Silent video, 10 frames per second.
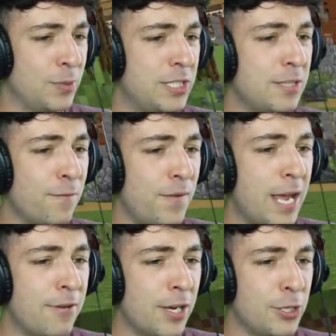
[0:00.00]
which is a
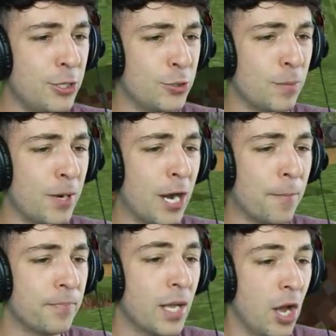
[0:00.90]
very unusual
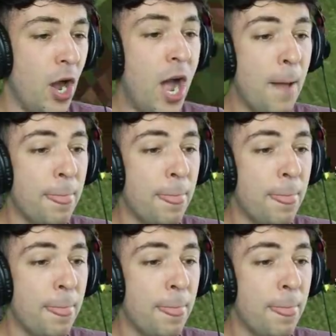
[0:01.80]
mob. Oh!